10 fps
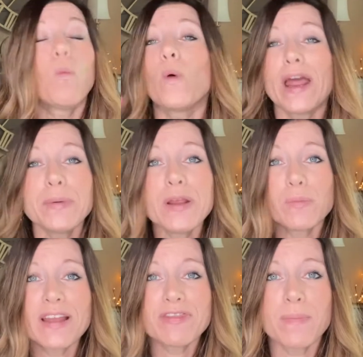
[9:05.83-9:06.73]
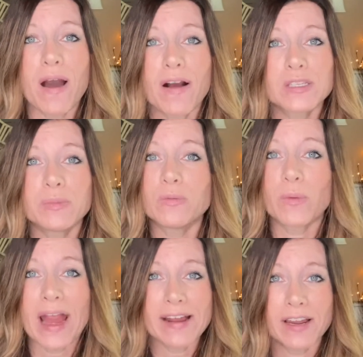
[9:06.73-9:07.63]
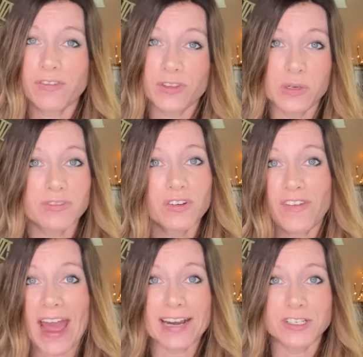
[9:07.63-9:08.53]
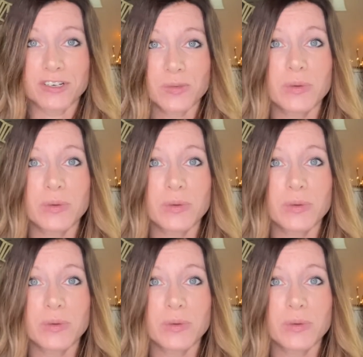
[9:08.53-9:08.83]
When we rate the box, we rate on a few different factors.